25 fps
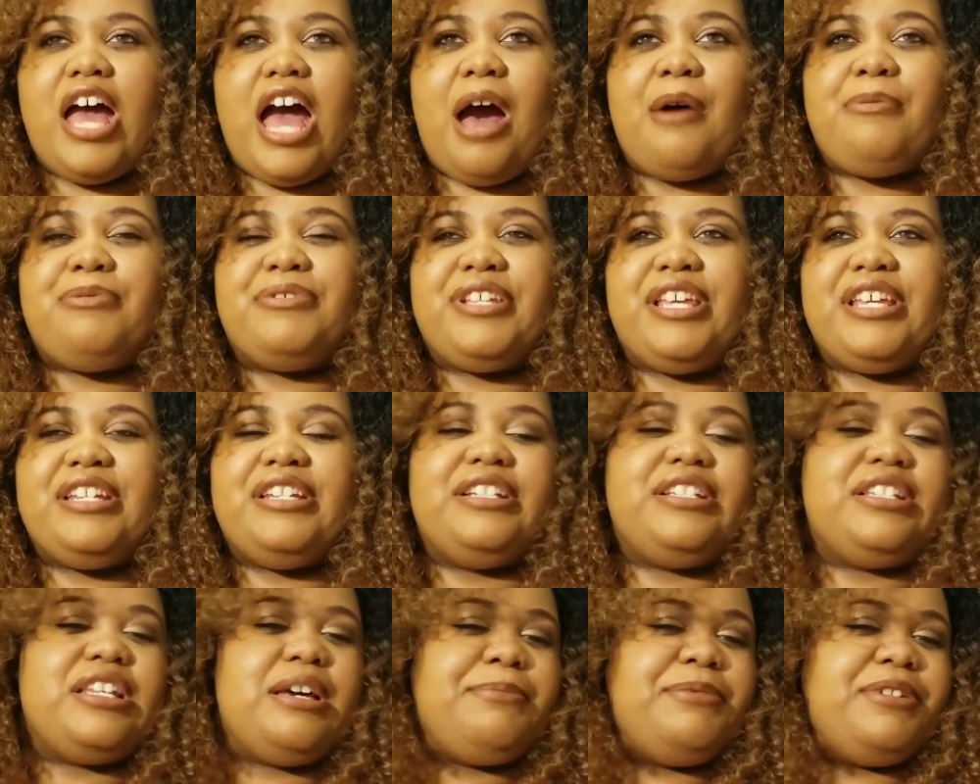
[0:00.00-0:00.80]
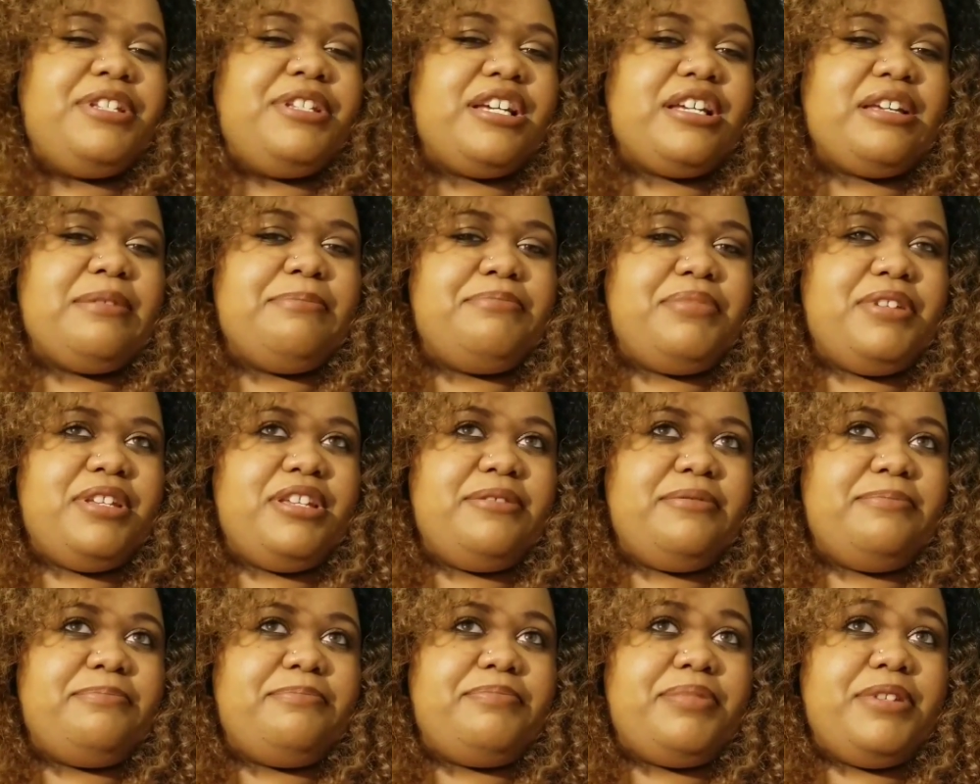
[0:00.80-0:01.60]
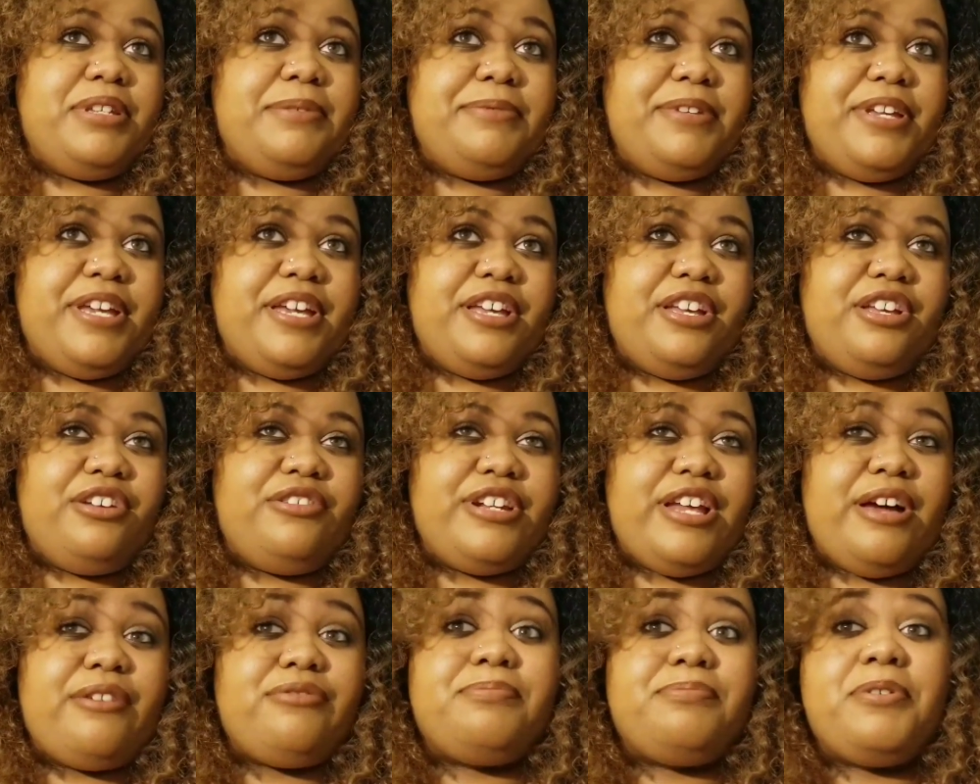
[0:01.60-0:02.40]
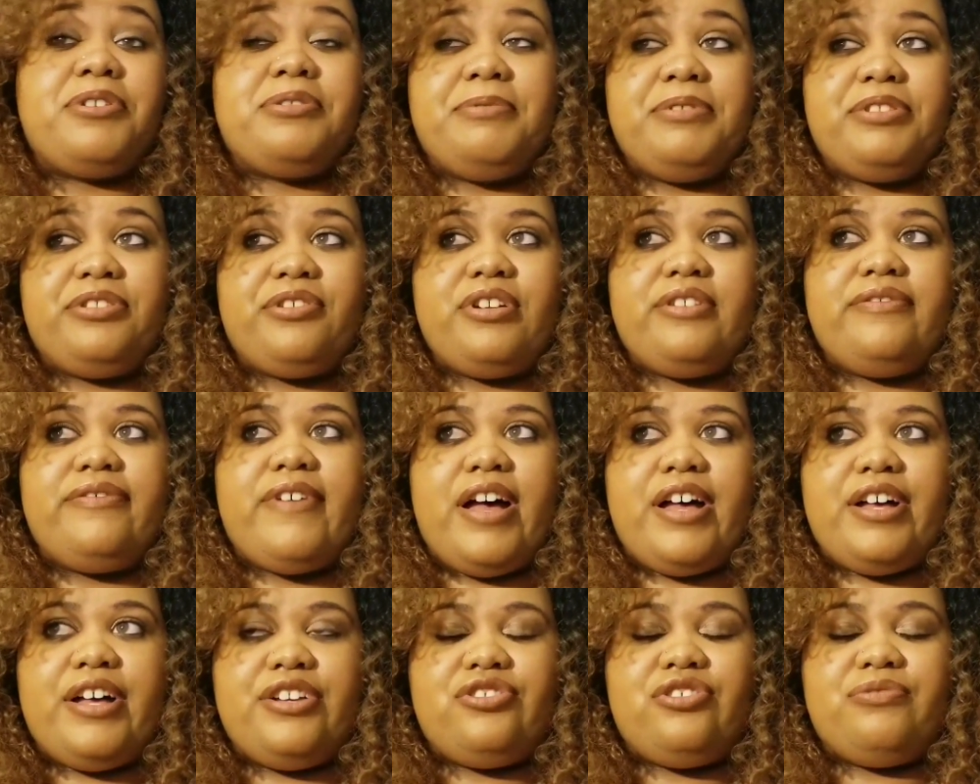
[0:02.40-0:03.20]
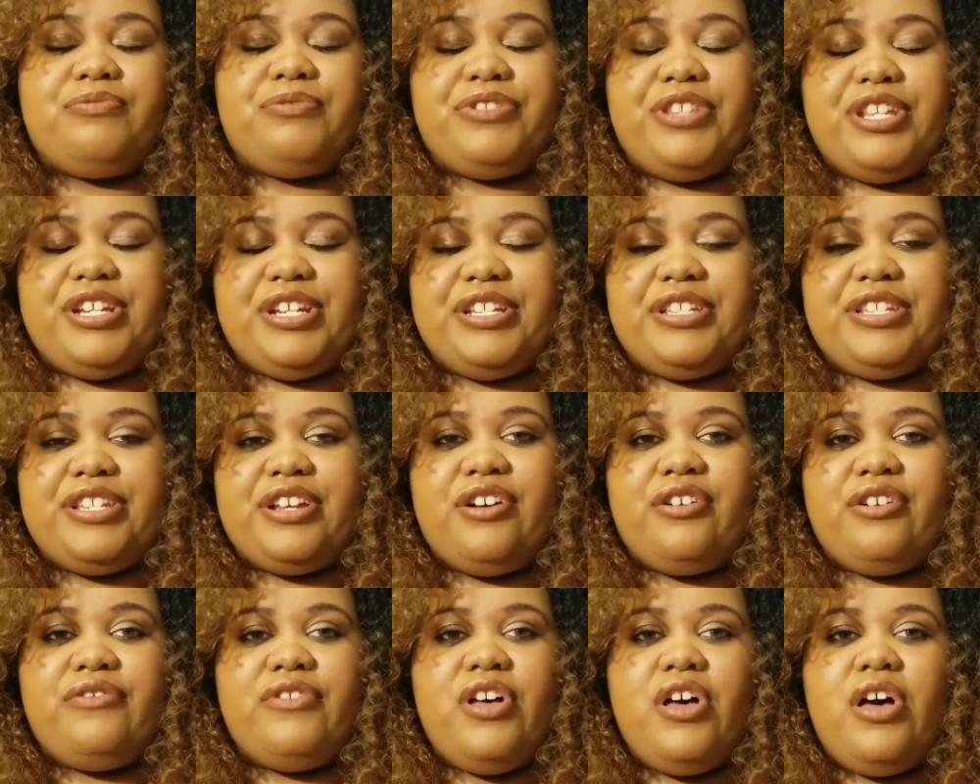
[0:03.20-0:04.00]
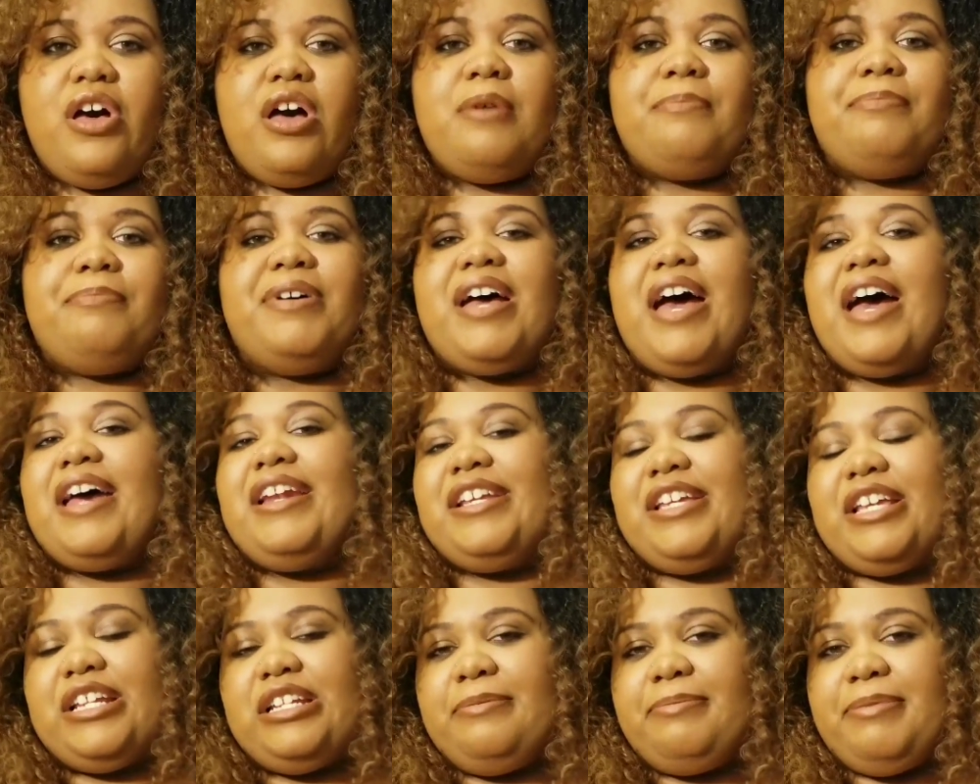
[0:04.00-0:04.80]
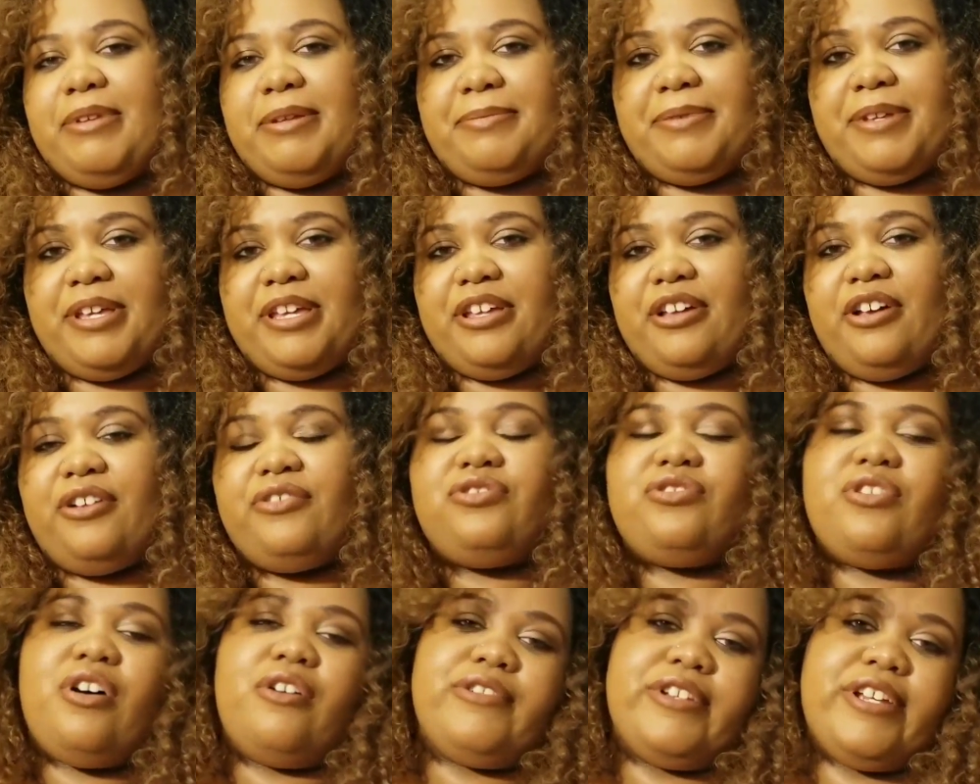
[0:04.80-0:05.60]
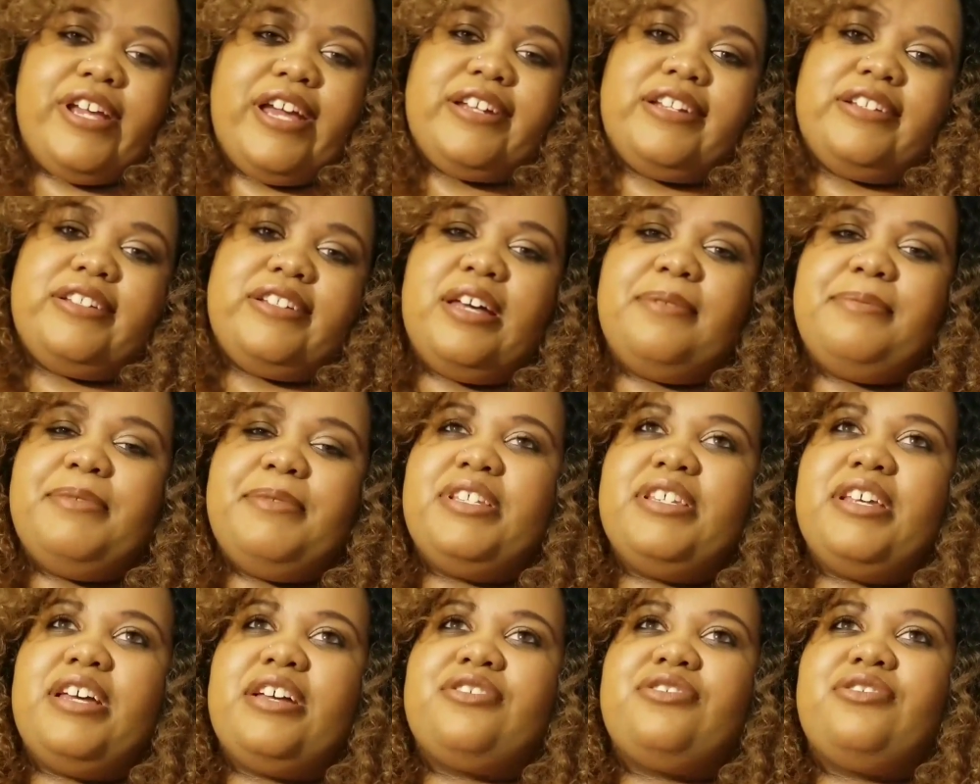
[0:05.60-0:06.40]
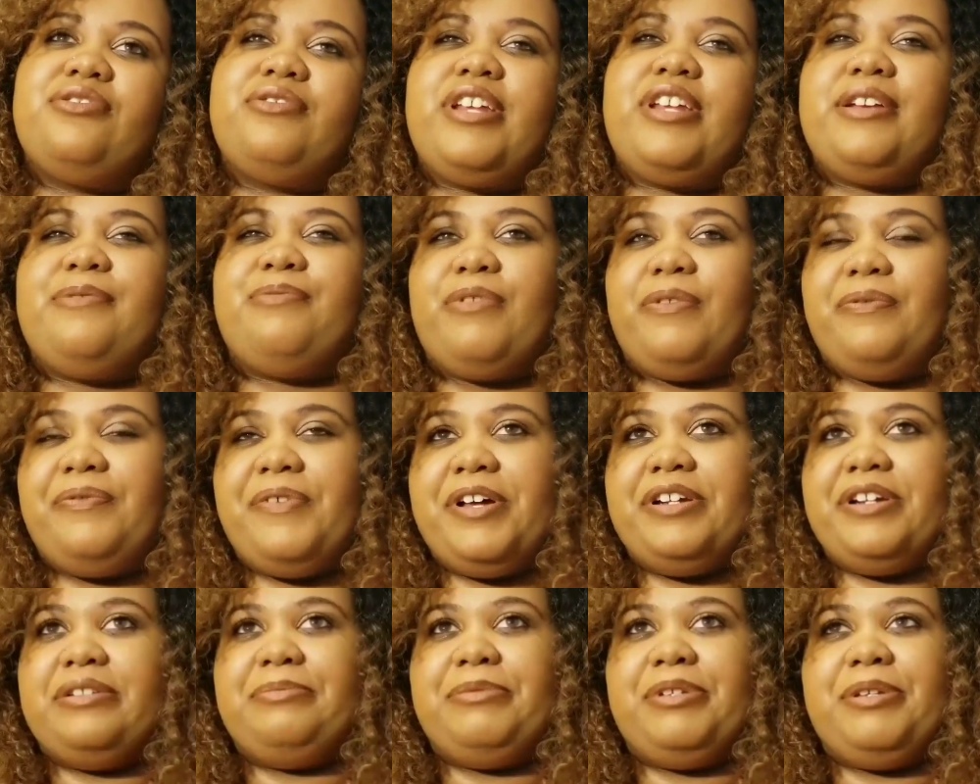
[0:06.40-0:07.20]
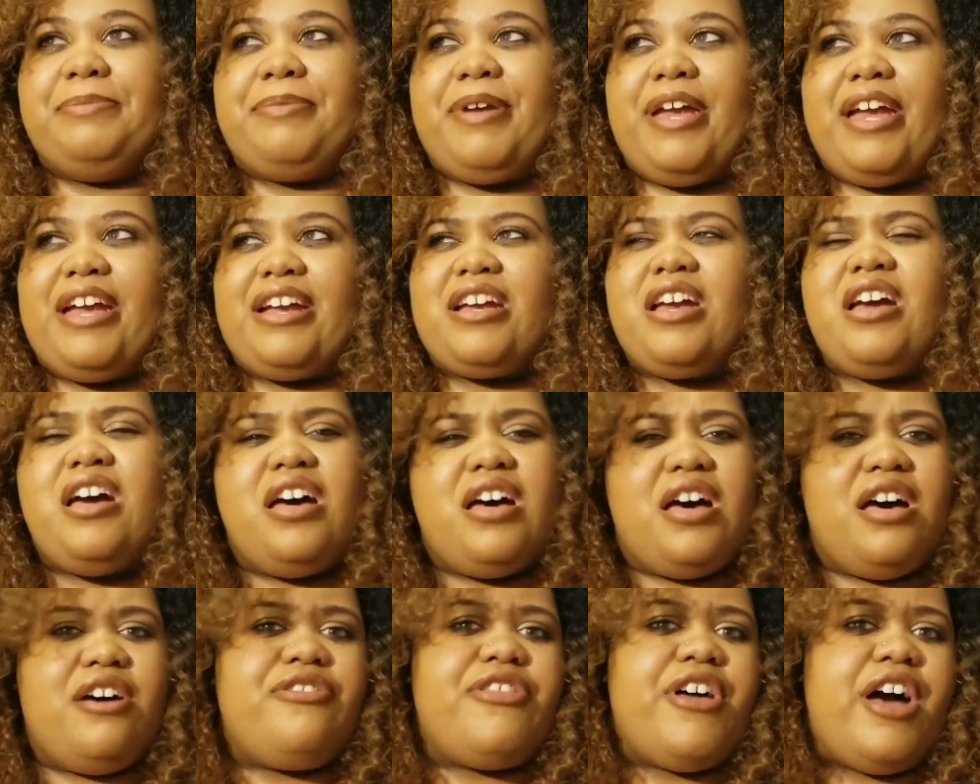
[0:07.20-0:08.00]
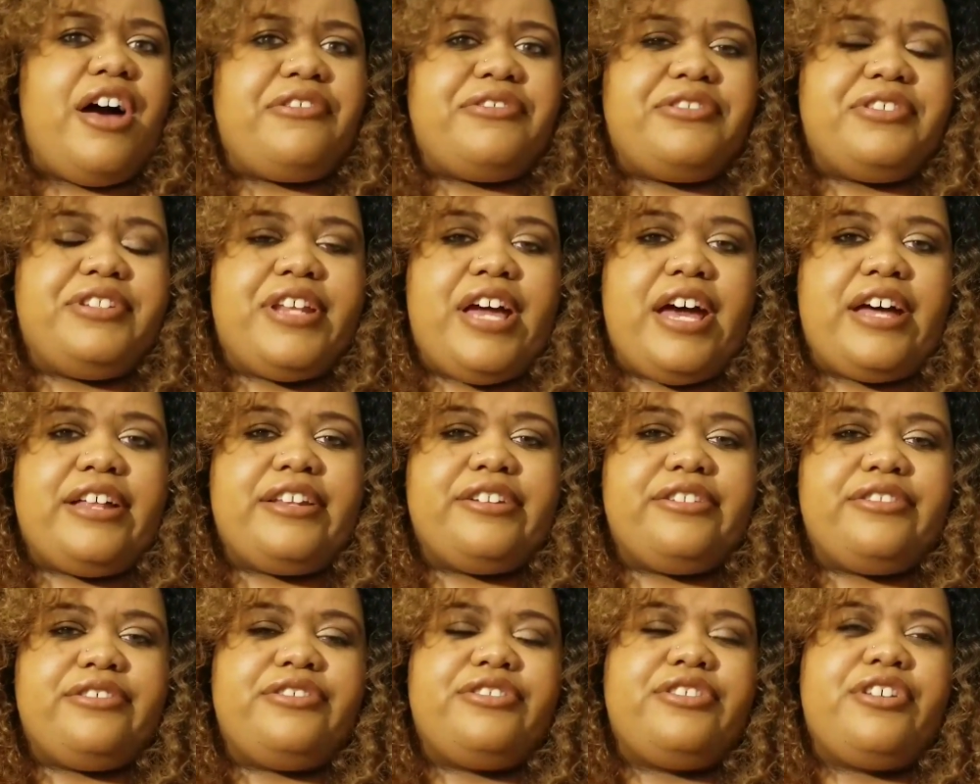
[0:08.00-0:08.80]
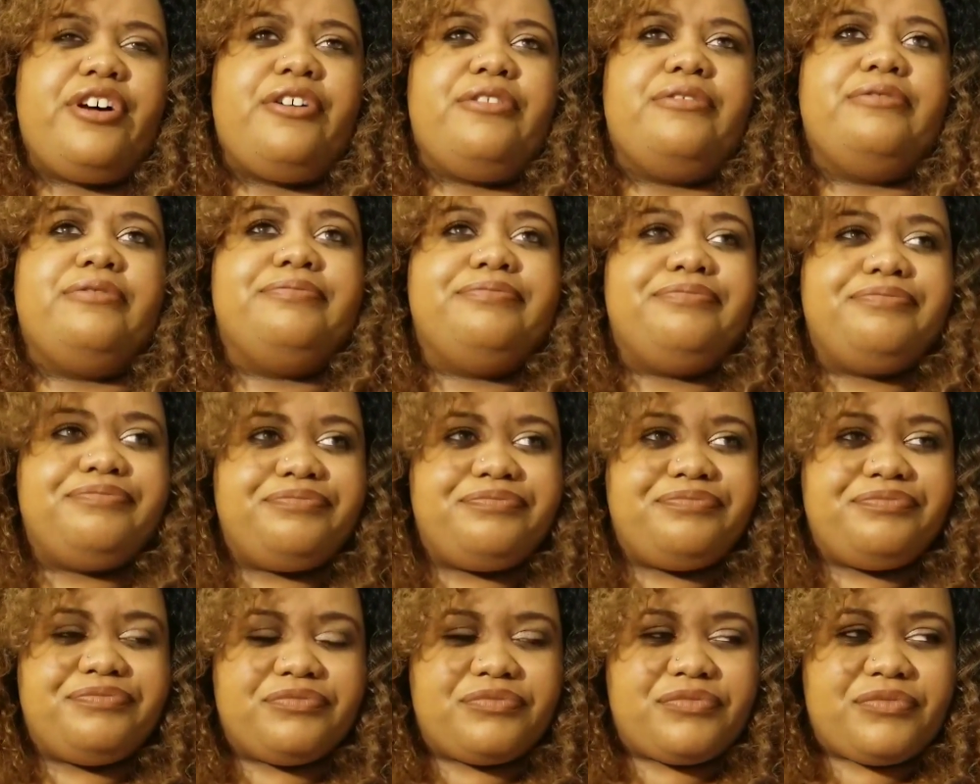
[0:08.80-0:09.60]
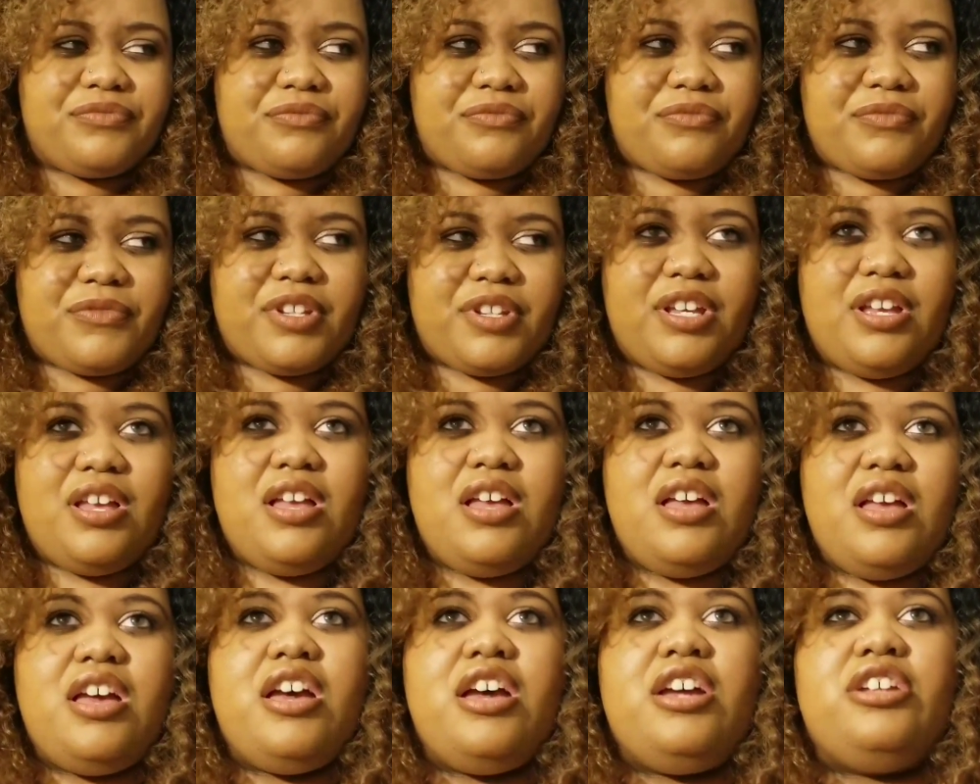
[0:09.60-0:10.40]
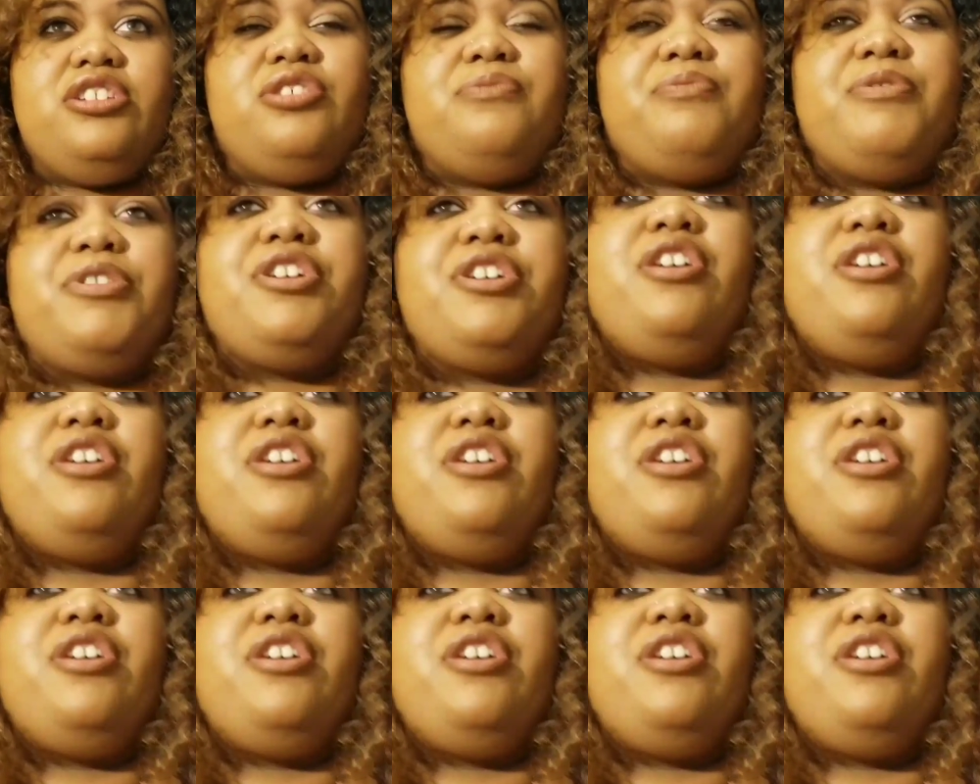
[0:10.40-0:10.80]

I was getting a tummy tuck and BBL. That was supposed to be $3,500 within itself, but I didn't get the BBL, so I only got the tummy tuck. So they refunded me back $1,000. So the